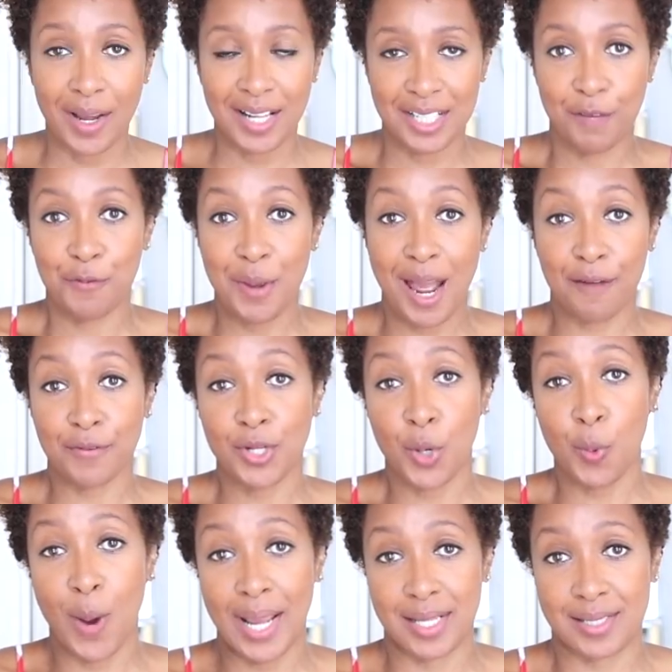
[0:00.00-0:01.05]
And if you have
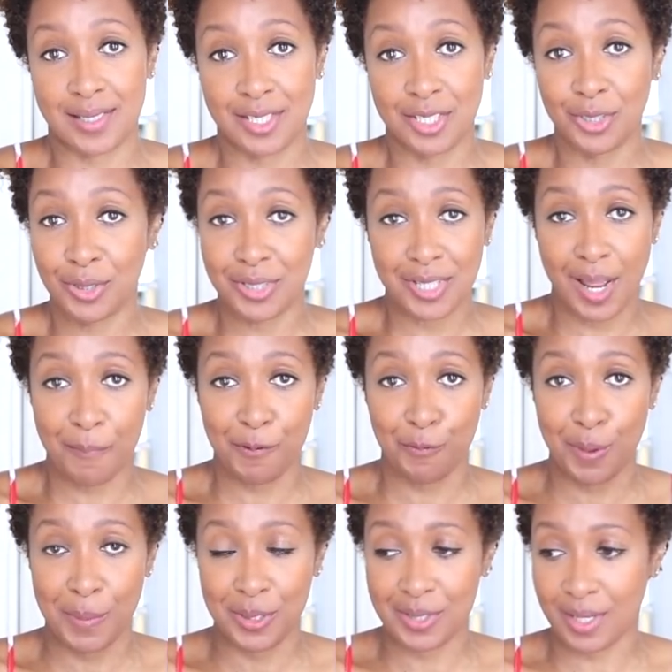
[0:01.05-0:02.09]
no waist, you know the type of
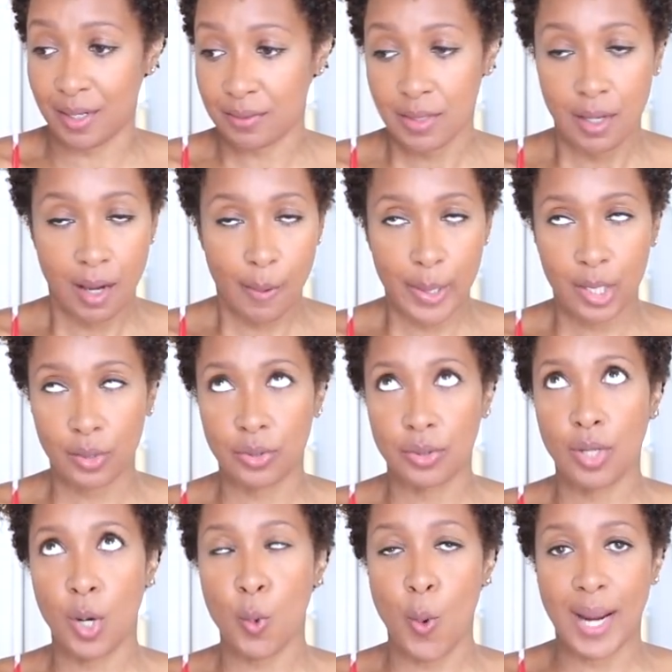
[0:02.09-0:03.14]
women that, oh, I got
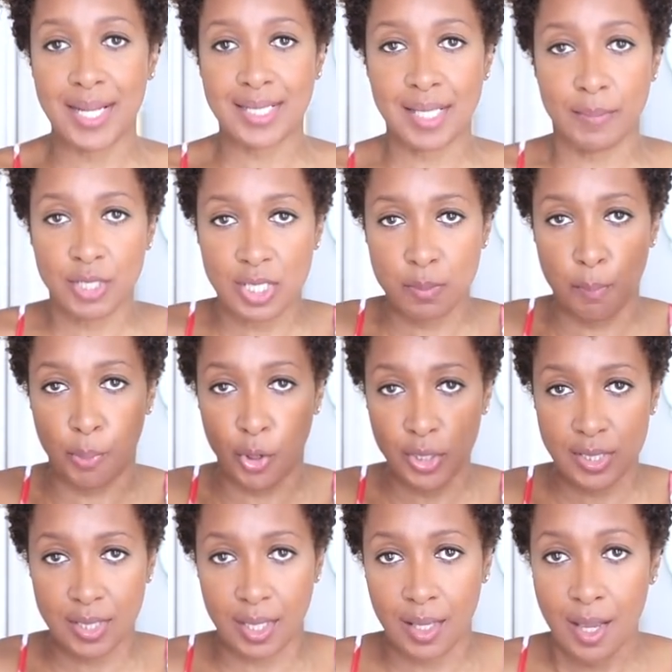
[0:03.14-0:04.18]
no waist, I'm just
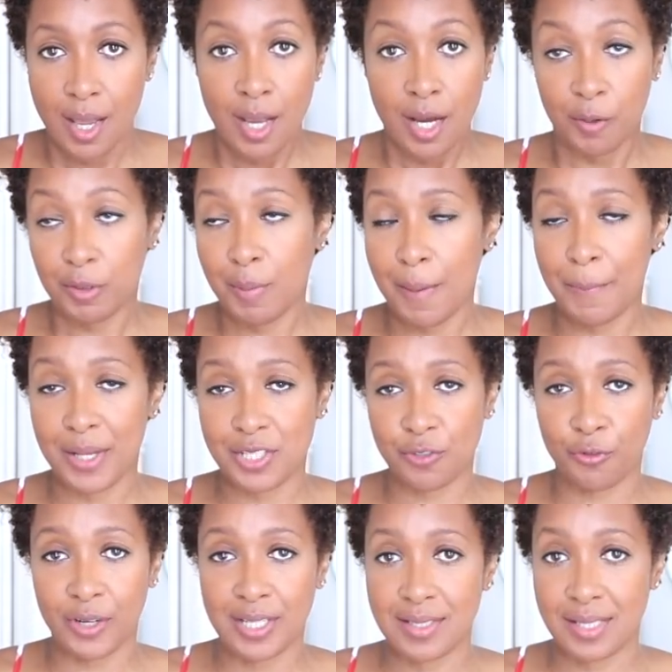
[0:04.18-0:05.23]
boxy. One of my best
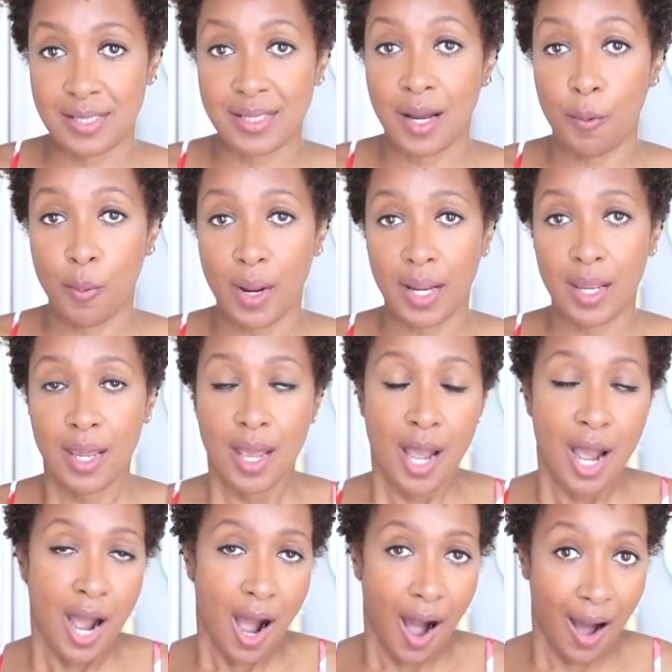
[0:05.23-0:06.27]
friends is that way.
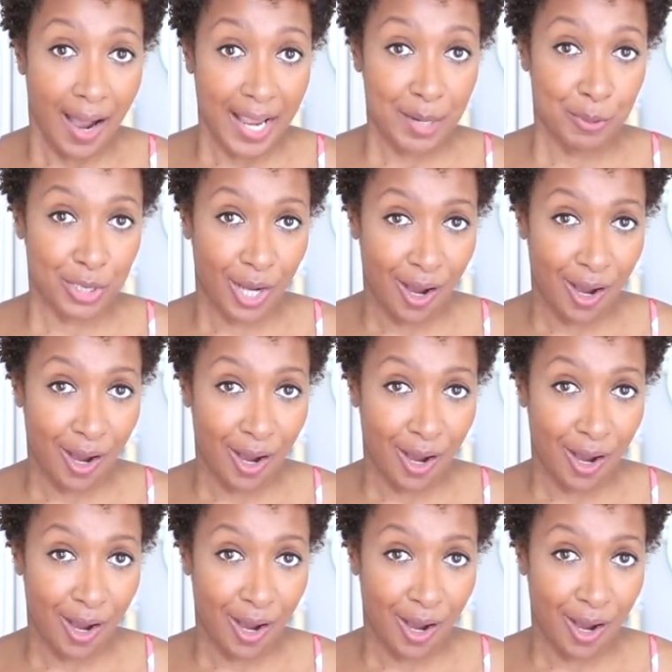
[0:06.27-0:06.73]
I would